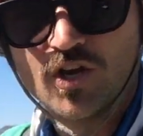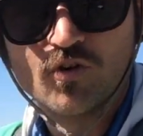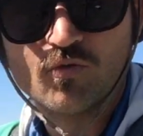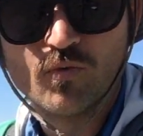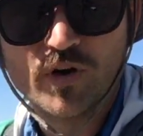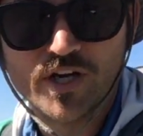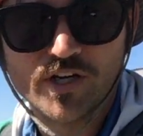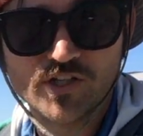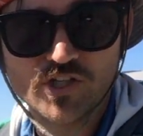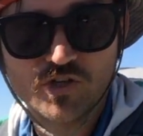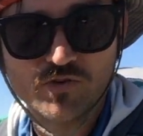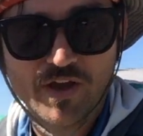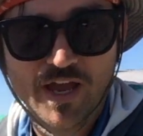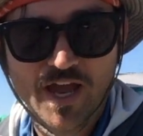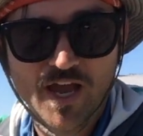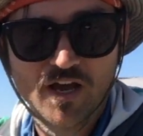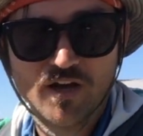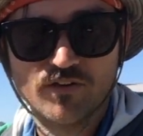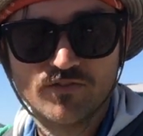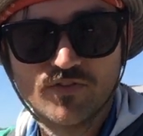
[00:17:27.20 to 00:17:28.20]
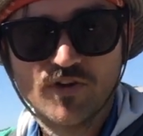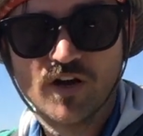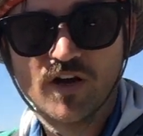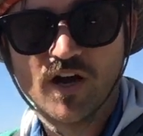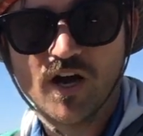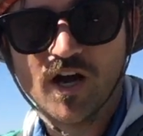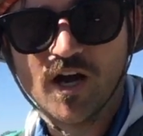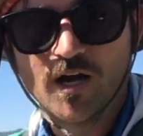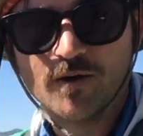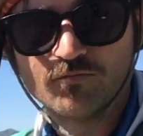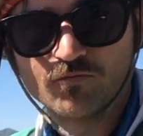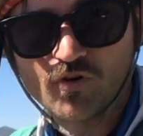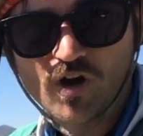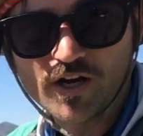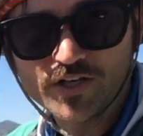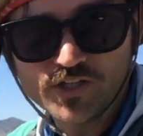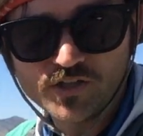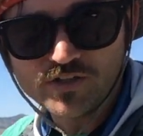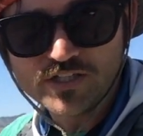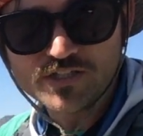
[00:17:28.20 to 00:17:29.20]
where you have
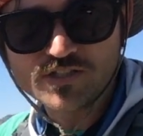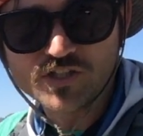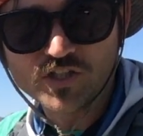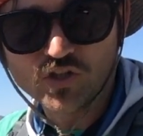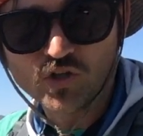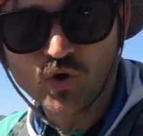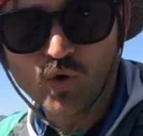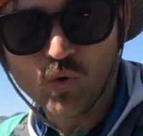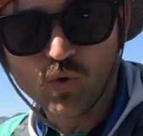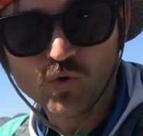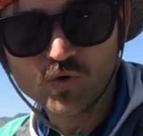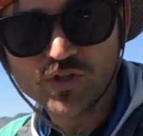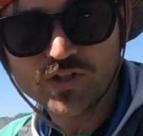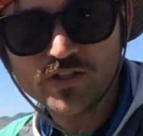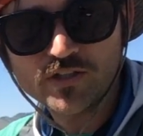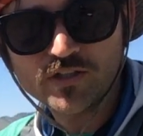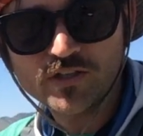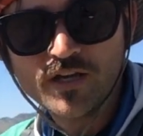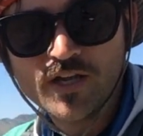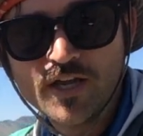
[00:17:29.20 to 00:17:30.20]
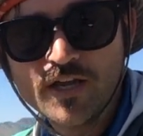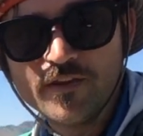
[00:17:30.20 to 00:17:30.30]
rock units that are older,